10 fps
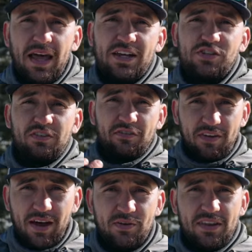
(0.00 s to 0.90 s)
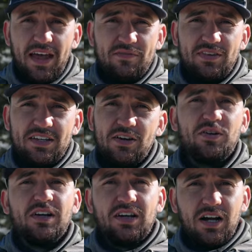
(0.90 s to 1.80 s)
actually found that video,
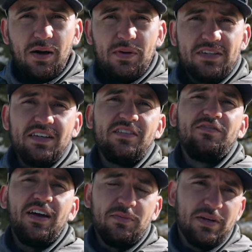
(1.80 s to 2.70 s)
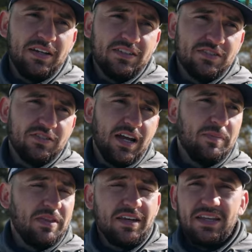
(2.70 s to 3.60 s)
commented, found me on Instagram,
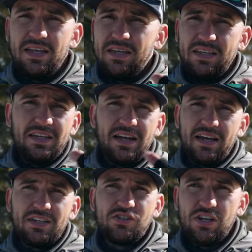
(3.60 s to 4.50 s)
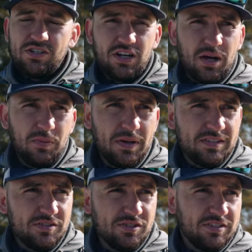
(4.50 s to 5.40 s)
and then he, he and I exchanged a couple of
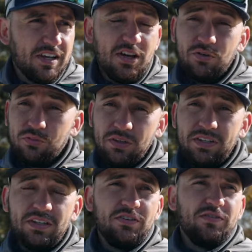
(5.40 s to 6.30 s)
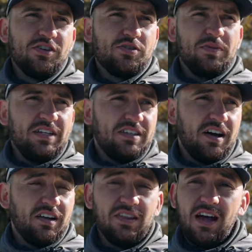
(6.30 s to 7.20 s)
messages. Really good fisherman, he's
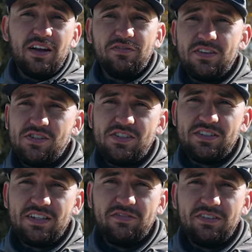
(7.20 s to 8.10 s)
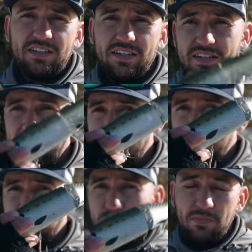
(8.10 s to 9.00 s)
caught a lot of fish. He's definitely a, a
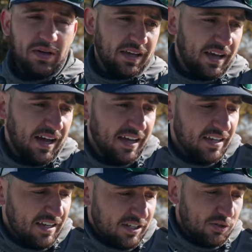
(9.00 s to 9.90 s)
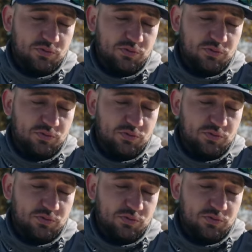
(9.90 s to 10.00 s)
swim bait guy. So